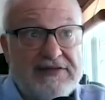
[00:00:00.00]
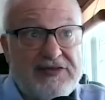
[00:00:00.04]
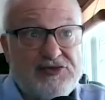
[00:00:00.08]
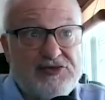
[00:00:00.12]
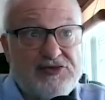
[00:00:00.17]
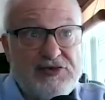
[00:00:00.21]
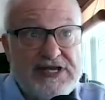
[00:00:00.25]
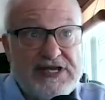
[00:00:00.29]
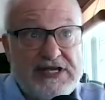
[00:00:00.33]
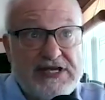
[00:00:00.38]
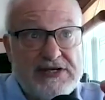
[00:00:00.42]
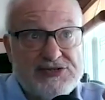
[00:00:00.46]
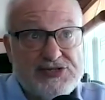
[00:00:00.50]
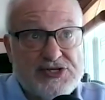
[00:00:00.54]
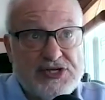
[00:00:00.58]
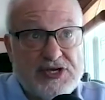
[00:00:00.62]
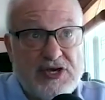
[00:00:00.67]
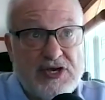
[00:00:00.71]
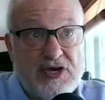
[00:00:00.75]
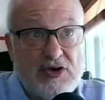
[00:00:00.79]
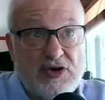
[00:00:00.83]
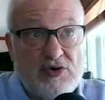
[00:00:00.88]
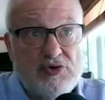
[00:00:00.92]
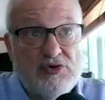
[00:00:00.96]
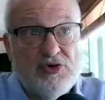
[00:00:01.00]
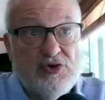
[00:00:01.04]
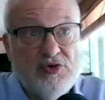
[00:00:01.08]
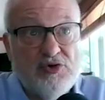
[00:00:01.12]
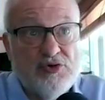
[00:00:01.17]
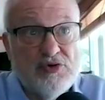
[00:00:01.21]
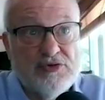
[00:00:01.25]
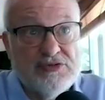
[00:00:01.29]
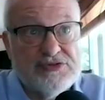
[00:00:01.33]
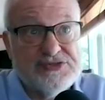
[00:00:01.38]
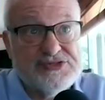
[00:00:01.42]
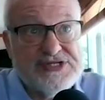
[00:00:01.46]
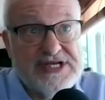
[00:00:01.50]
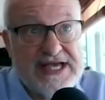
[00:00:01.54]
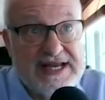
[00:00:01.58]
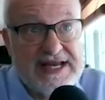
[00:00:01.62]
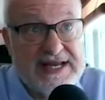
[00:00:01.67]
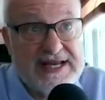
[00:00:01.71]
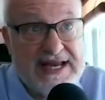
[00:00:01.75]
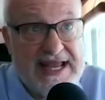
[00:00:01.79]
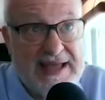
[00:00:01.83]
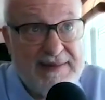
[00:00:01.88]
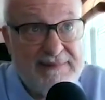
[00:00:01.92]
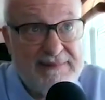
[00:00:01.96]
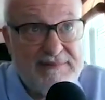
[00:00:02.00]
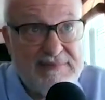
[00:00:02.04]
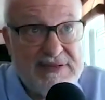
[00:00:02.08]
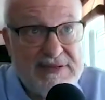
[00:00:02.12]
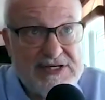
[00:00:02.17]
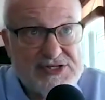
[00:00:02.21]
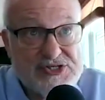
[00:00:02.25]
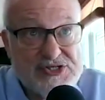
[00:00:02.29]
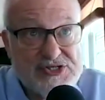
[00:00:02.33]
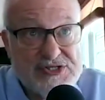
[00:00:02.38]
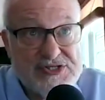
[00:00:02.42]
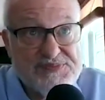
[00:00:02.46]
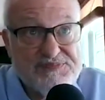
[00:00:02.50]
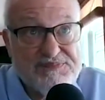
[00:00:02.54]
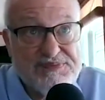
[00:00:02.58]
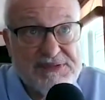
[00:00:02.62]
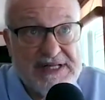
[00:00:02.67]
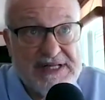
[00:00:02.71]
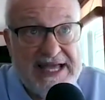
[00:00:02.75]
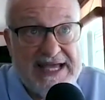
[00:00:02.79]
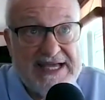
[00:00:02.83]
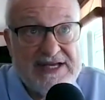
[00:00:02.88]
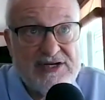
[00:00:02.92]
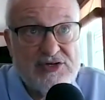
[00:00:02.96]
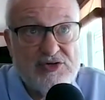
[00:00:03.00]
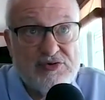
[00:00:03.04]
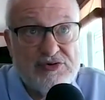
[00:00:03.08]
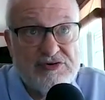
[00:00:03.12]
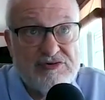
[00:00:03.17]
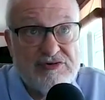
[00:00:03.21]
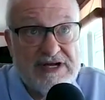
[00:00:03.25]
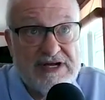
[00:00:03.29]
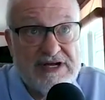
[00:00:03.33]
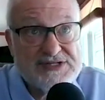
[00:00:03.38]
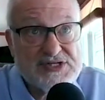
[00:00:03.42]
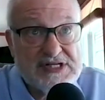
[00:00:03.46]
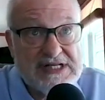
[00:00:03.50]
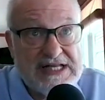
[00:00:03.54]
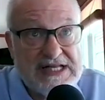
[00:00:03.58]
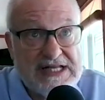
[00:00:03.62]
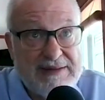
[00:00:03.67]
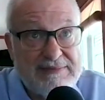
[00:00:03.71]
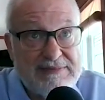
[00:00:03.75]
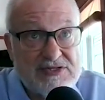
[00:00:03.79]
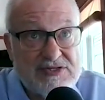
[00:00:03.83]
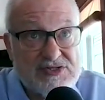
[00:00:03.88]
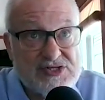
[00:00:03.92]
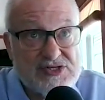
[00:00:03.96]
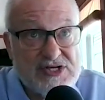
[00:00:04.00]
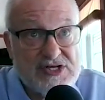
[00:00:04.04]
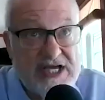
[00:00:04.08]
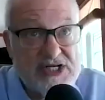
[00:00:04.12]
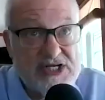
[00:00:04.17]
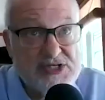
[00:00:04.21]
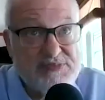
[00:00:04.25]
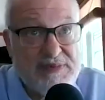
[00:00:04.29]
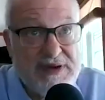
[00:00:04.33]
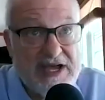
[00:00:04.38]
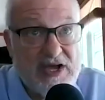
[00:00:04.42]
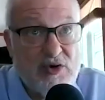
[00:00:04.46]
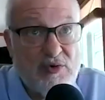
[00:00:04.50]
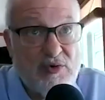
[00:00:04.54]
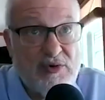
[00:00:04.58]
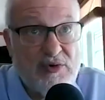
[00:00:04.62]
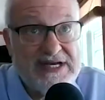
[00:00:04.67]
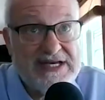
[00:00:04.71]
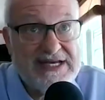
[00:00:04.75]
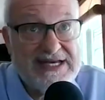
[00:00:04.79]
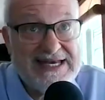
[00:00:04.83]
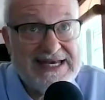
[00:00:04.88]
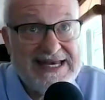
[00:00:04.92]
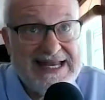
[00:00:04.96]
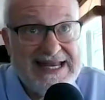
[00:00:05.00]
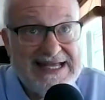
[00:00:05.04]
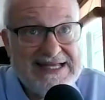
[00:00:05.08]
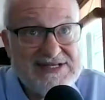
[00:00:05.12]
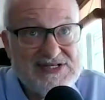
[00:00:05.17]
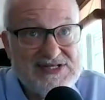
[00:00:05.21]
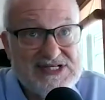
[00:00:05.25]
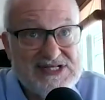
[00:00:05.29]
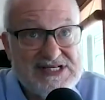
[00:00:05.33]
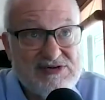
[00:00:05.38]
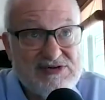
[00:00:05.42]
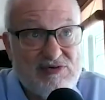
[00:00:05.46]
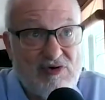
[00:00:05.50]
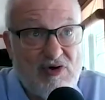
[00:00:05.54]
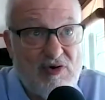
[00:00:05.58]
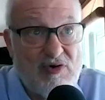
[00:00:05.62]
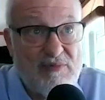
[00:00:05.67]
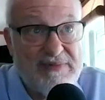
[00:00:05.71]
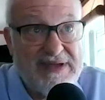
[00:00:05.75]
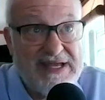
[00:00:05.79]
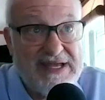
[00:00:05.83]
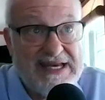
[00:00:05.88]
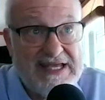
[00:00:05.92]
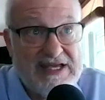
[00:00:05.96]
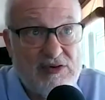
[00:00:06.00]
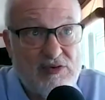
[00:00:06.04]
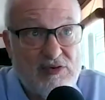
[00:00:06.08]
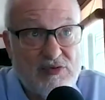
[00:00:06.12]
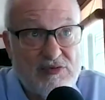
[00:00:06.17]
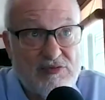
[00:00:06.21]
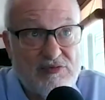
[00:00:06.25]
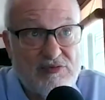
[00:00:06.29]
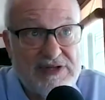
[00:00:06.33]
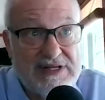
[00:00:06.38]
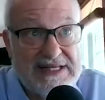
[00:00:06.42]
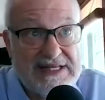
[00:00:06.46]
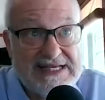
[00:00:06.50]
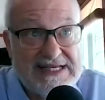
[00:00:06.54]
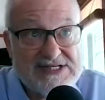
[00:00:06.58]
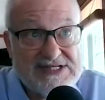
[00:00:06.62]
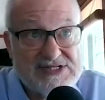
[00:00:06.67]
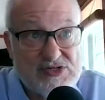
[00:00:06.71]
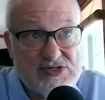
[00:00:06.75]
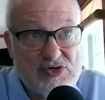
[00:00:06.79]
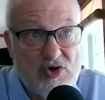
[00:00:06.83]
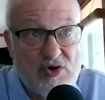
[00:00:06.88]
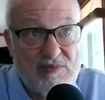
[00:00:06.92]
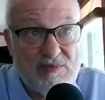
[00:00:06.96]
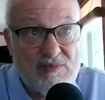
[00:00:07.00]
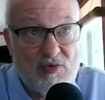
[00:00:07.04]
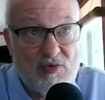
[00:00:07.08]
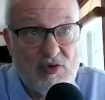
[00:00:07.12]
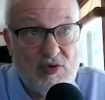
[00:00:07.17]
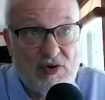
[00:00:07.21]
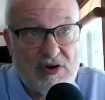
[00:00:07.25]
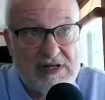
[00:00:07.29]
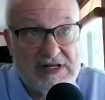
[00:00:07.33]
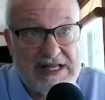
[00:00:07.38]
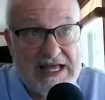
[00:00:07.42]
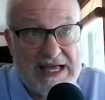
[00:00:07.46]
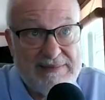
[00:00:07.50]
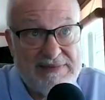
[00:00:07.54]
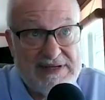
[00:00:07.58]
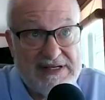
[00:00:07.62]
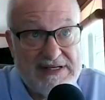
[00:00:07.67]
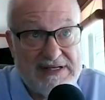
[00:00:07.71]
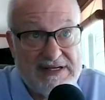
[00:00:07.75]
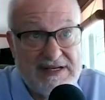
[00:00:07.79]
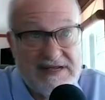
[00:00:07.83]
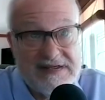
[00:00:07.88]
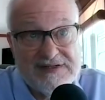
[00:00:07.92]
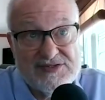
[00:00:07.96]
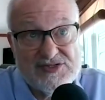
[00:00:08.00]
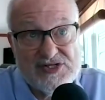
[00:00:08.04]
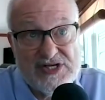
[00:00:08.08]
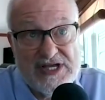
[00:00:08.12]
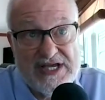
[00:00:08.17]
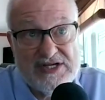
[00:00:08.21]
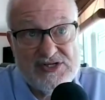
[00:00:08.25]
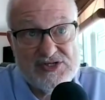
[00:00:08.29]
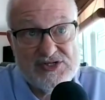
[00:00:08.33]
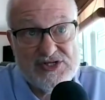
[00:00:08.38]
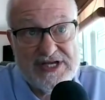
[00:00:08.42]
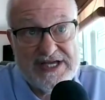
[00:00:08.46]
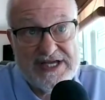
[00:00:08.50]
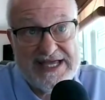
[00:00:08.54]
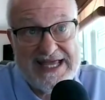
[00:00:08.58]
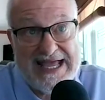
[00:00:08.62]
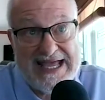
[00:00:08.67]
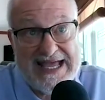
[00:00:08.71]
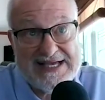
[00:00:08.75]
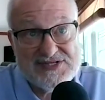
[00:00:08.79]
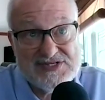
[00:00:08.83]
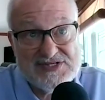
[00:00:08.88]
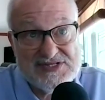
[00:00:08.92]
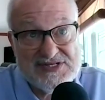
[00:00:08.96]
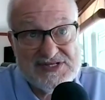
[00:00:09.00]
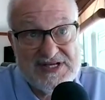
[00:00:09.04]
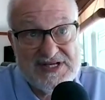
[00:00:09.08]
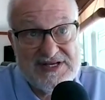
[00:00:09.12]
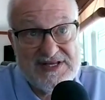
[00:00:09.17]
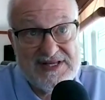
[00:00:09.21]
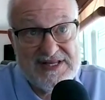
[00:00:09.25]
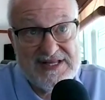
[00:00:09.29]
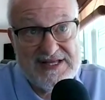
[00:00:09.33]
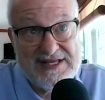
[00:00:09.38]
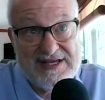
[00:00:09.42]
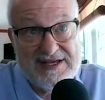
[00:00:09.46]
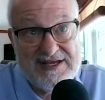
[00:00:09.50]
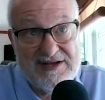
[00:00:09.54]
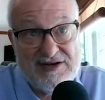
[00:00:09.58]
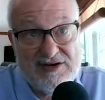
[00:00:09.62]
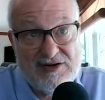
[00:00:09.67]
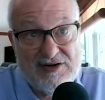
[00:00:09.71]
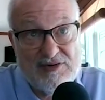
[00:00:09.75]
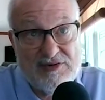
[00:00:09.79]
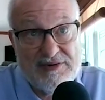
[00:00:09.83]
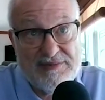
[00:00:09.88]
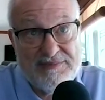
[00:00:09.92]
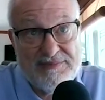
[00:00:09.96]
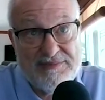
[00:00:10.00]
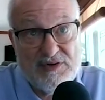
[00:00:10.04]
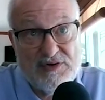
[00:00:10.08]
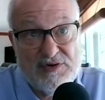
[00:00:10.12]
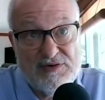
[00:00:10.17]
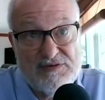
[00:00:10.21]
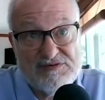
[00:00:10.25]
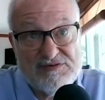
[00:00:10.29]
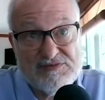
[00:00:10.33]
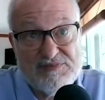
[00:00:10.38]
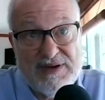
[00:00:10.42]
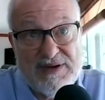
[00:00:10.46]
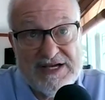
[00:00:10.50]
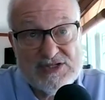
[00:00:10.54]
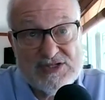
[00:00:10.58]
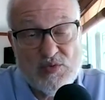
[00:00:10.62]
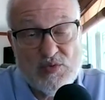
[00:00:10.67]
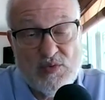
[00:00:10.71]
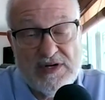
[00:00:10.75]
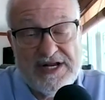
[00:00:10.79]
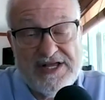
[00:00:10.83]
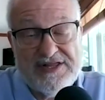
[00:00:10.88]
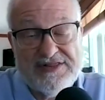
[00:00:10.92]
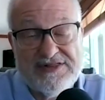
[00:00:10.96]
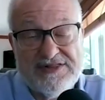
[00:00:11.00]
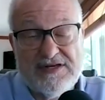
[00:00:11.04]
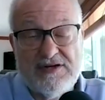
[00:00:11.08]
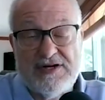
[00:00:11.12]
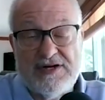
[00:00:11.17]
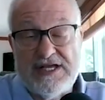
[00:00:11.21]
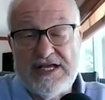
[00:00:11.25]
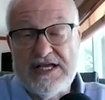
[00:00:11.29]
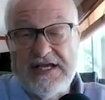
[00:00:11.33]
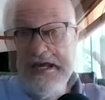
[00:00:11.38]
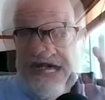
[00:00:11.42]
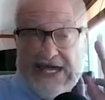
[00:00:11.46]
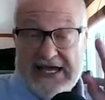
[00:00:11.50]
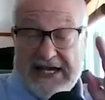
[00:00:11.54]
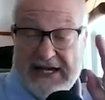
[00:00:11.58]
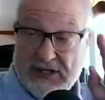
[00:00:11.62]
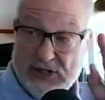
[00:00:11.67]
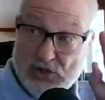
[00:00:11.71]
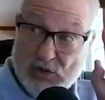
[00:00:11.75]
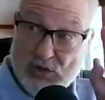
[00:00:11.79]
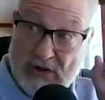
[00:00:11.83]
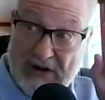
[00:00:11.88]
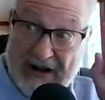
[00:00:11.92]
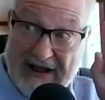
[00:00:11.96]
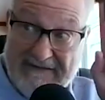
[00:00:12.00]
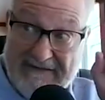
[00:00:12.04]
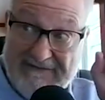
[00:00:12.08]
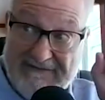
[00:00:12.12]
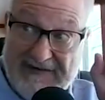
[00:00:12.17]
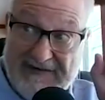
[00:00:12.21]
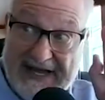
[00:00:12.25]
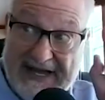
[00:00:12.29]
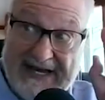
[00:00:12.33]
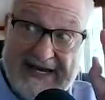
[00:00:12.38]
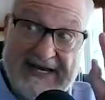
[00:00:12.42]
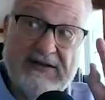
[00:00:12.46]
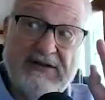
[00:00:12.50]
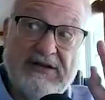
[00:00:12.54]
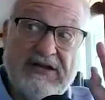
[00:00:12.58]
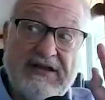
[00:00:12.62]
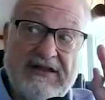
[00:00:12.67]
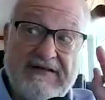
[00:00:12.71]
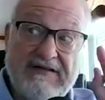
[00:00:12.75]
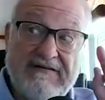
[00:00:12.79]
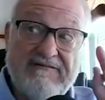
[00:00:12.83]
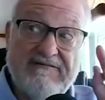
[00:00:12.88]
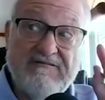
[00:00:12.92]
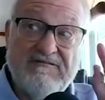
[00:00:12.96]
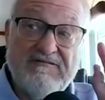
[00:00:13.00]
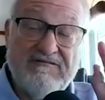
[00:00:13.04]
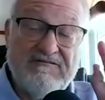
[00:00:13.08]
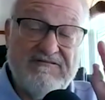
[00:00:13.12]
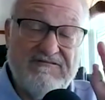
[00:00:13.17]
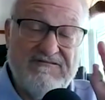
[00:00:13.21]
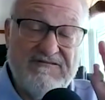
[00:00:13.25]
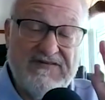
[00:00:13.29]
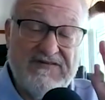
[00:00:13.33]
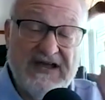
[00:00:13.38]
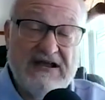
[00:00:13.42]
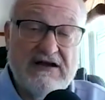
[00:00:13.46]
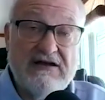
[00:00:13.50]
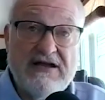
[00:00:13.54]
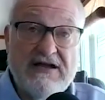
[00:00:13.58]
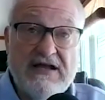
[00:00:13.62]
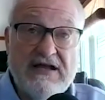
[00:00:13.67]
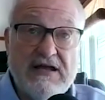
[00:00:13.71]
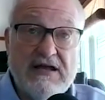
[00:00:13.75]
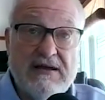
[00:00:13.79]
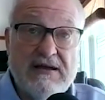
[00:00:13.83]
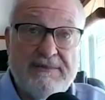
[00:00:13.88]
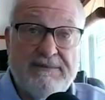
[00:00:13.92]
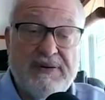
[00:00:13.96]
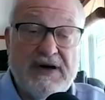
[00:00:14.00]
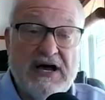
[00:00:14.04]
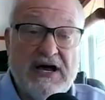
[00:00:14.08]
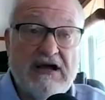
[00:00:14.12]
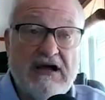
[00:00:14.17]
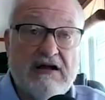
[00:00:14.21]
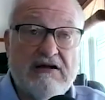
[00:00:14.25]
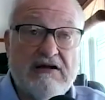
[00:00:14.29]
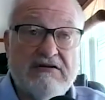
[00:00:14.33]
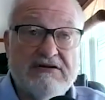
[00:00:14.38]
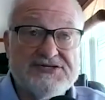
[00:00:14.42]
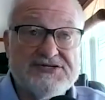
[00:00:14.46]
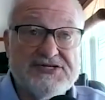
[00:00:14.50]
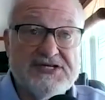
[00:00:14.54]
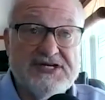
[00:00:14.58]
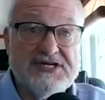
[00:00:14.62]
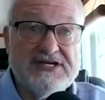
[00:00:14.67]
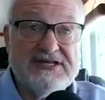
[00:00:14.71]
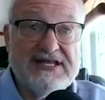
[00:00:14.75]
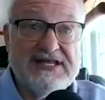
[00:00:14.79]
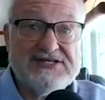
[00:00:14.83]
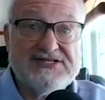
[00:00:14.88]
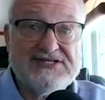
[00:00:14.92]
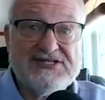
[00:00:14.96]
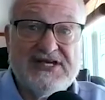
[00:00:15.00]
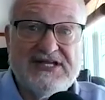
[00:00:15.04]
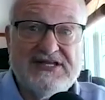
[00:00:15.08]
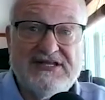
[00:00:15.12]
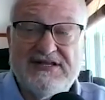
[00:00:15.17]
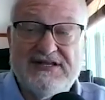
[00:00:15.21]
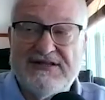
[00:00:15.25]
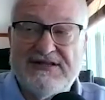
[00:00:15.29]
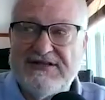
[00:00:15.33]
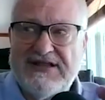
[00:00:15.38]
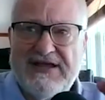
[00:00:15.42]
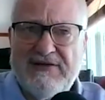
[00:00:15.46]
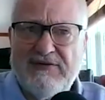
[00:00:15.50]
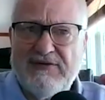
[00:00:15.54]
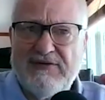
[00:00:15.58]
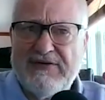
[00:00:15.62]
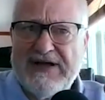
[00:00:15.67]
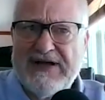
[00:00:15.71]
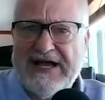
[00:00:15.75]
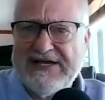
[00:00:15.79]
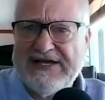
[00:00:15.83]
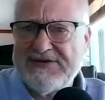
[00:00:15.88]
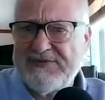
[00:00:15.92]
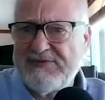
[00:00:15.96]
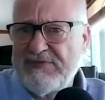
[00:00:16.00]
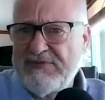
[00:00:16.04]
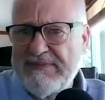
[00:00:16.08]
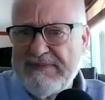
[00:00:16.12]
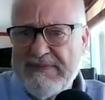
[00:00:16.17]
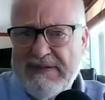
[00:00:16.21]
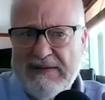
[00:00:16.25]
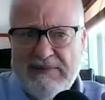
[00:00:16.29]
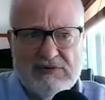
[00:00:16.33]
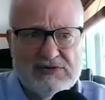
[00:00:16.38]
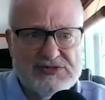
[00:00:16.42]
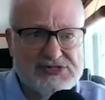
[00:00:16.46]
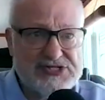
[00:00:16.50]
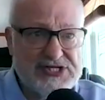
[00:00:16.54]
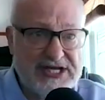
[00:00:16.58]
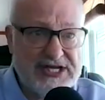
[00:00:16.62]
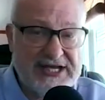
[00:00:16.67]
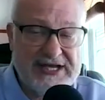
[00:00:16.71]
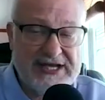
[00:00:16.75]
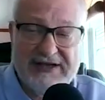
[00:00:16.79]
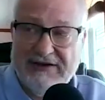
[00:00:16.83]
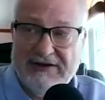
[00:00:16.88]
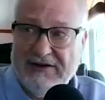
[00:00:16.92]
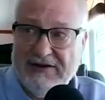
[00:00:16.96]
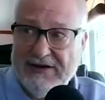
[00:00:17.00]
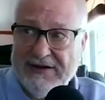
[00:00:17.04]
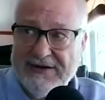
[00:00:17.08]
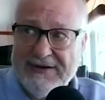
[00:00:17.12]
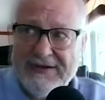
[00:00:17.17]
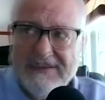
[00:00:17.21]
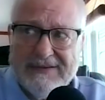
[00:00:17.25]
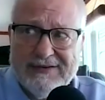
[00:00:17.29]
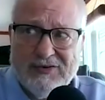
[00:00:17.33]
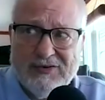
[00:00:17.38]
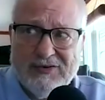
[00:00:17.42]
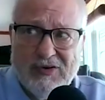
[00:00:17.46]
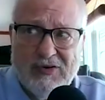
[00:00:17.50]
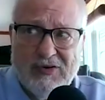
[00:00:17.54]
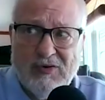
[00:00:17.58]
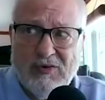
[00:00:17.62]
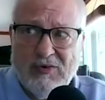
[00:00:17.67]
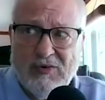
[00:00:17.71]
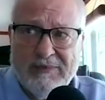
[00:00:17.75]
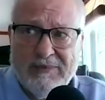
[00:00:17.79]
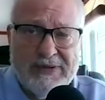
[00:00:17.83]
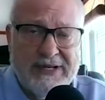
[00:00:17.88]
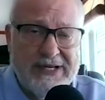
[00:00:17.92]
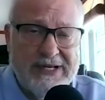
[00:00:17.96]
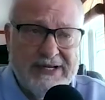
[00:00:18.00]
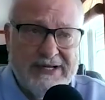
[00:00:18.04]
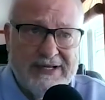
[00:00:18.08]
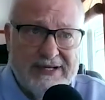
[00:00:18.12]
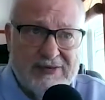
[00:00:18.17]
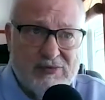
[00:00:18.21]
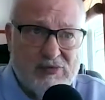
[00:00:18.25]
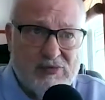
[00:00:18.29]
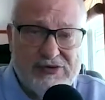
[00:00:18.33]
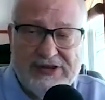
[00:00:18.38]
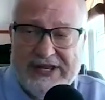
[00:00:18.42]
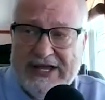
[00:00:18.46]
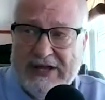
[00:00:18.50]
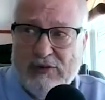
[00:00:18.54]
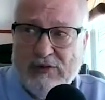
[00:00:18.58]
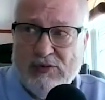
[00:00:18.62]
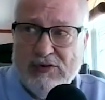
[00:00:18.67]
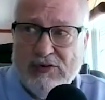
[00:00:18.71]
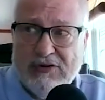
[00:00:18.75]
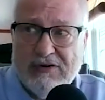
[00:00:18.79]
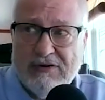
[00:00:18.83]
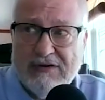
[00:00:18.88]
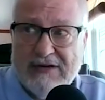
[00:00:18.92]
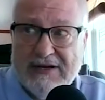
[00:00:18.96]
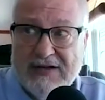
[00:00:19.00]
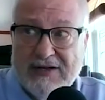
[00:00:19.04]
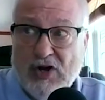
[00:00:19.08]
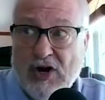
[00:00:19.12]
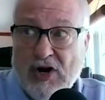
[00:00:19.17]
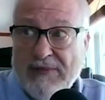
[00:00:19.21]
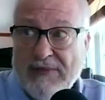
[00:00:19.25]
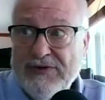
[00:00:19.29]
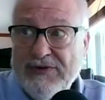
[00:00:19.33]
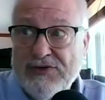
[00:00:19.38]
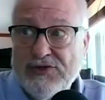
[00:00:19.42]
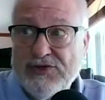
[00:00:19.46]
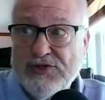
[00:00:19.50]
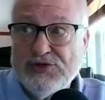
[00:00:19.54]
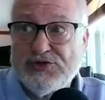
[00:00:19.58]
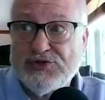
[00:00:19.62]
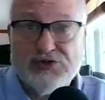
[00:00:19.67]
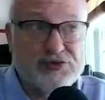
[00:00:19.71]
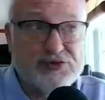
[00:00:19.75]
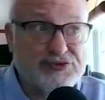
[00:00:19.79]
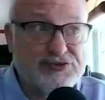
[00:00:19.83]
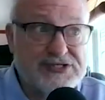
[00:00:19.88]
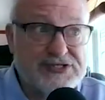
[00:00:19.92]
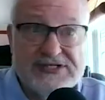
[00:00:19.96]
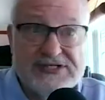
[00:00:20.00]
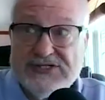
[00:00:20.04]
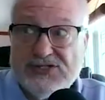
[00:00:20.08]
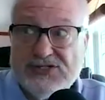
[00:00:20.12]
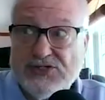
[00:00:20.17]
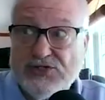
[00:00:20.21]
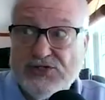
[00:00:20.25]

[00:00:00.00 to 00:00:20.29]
3 years ago, Google set an ambitious plan to address climate change by going to net zero, meaning it would release no more climate changing gases into the air removes by 2030. Here's where I find it very hypocrisy. They said that I remember seeing on Chrome where they were carbon neutral since